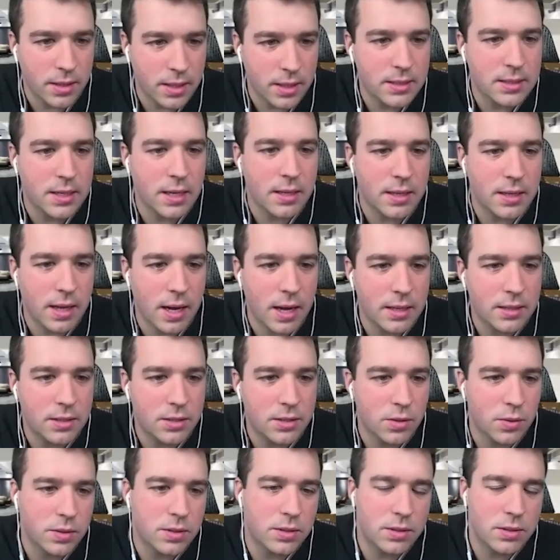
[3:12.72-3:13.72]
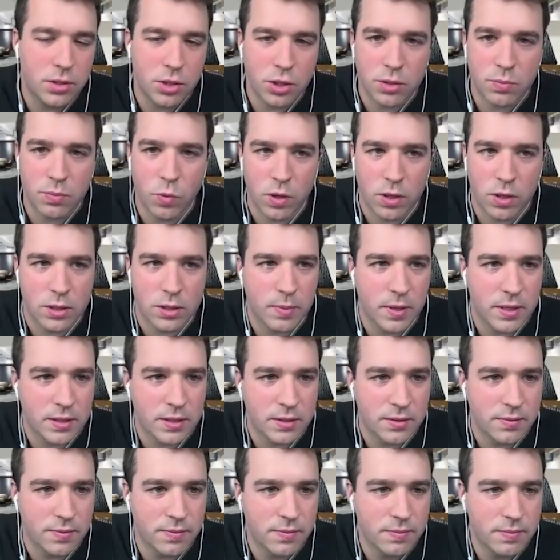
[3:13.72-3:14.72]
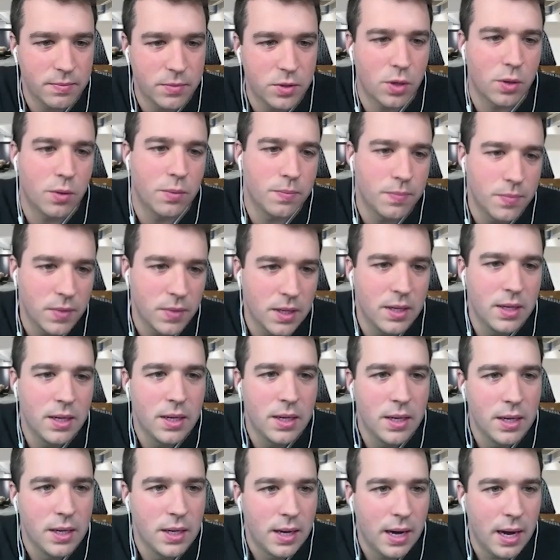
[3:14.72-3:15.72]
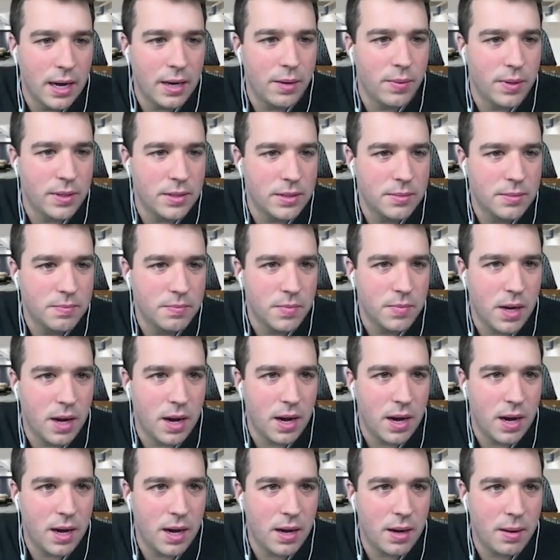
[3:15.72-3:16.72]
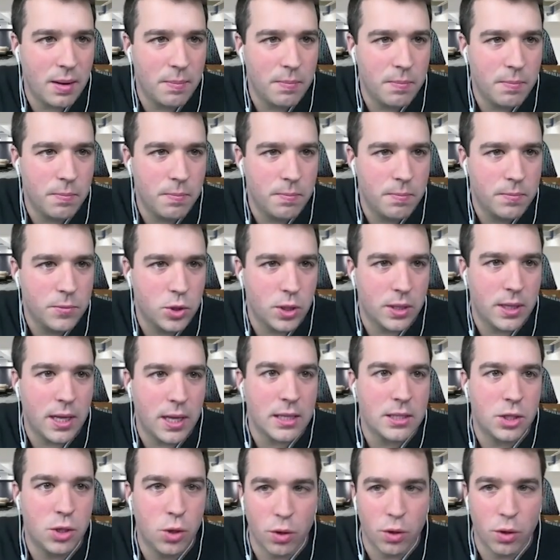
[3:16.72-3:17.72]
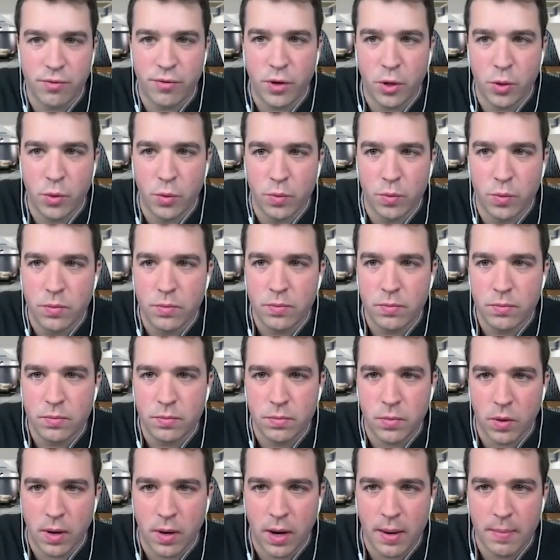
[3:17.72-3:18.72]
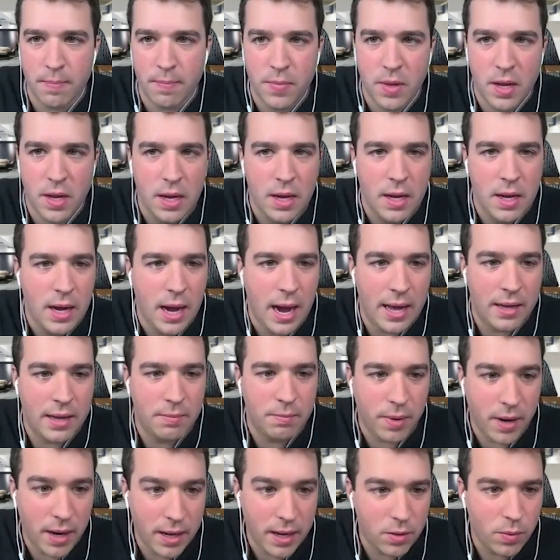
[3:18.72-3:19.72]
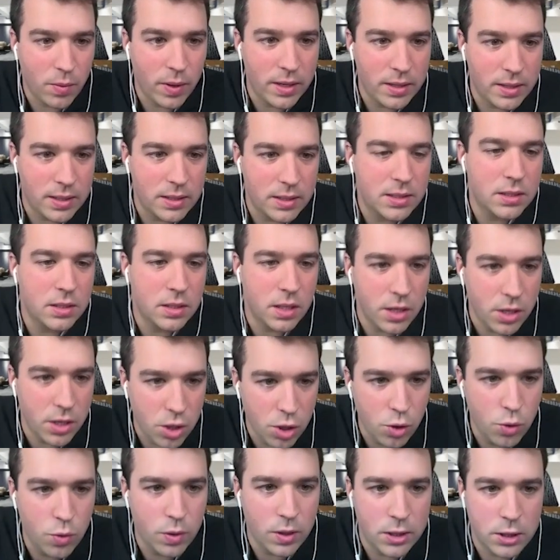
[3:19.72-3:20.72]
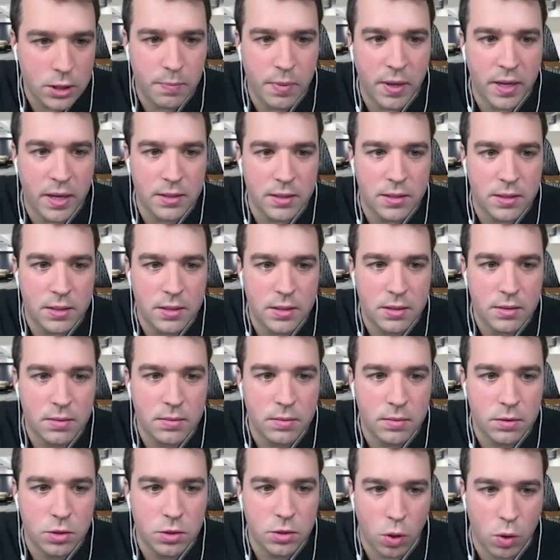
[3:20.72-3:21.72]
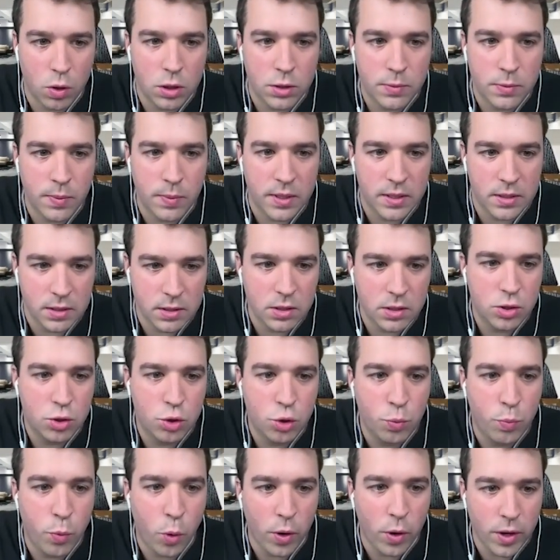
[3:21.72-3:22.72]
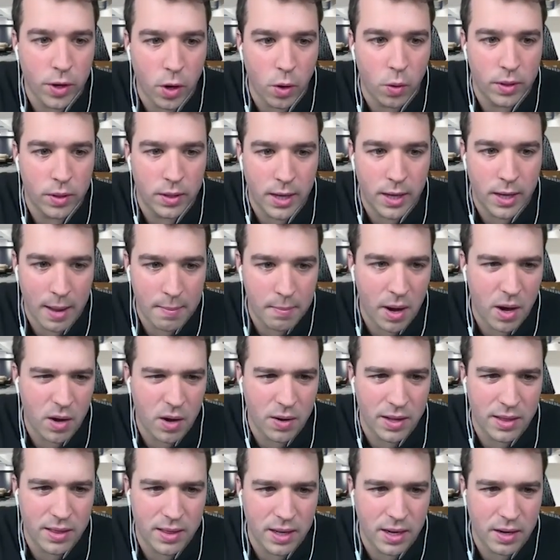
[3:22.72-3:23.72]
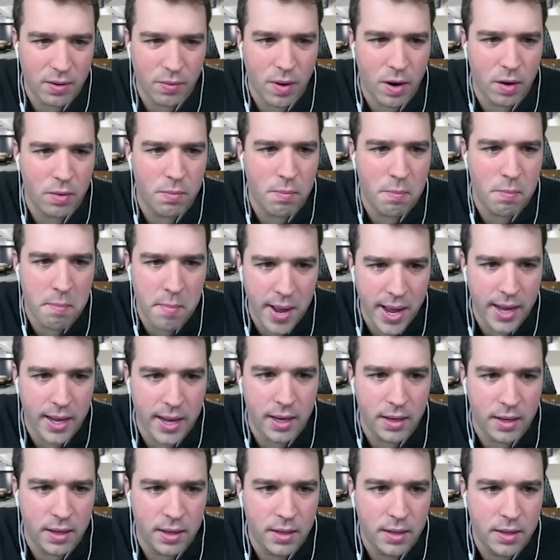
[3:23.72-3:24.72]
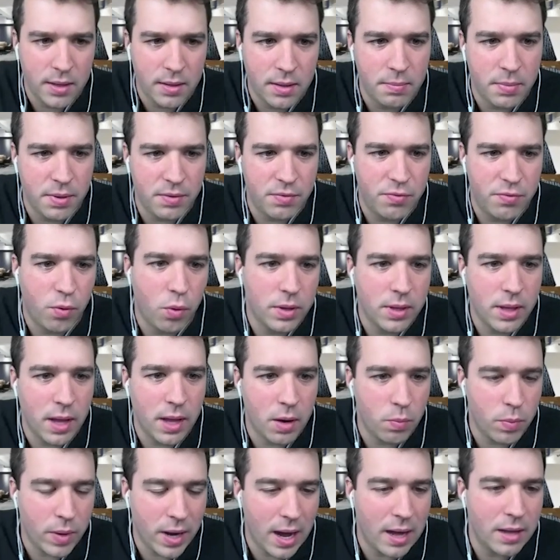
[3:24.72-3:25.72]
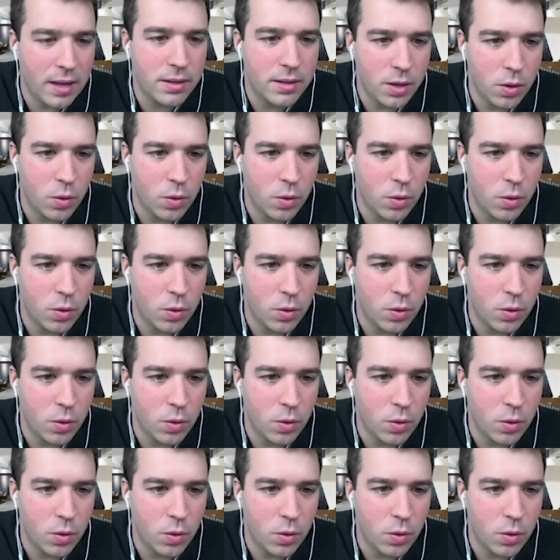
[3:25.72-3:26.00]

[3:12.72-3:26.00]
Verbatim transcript: things like that, so it's just more expensive. So, anyways, um, so that's your view, okay? And yes. by the way, this is the new expense Zoho expense. This is 2.0. It came out I think around May. Before that, that, we the new the